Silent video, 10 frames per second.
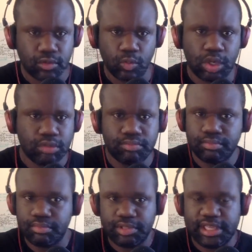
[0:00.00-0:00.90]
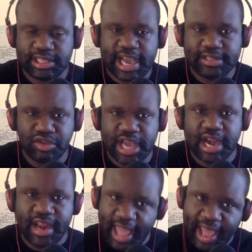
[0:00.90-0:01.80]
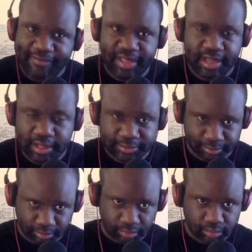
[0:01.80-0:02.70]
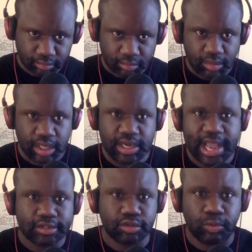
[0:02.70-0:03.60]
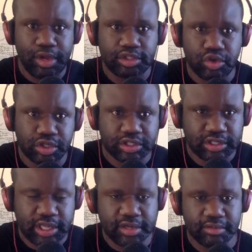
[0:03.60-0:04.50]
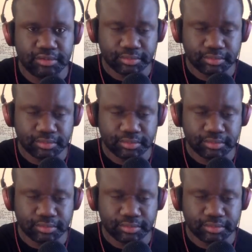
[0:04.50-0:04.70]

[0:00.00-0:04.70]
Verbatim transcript: Well, these guys in Uganda, they have the natural resource of steel,